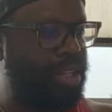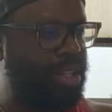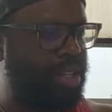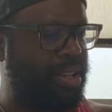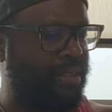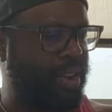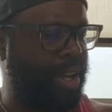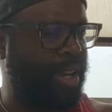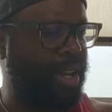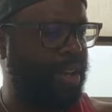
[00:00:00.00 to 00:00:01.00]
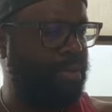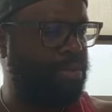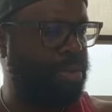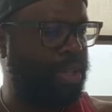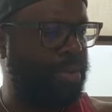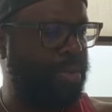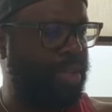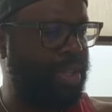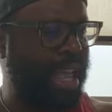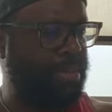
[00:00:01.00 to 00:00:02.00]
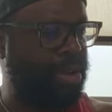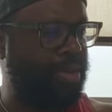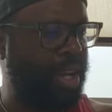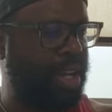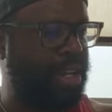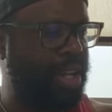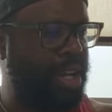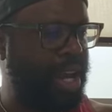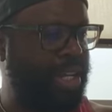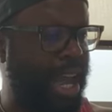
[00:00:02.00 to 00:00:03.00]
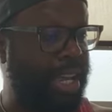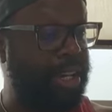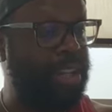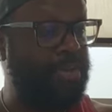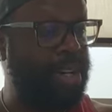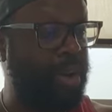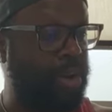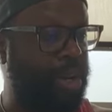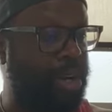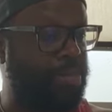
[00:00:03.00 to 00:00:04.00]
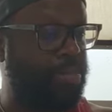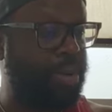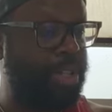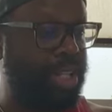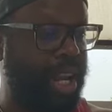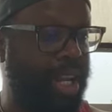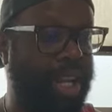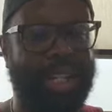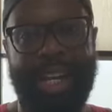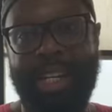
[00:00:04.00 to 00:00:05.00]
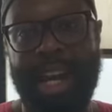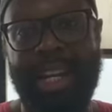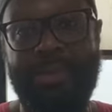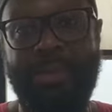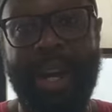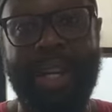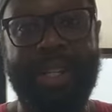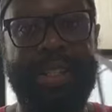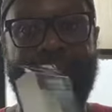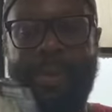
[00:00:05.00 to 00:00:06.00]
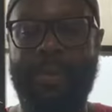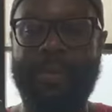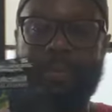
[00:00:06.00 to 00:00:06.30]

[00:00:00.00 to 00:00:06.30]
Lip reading: Cifre Blue, Sap Green, Italian Lemon Ochre, Burnt Sienna, and Titanium White. So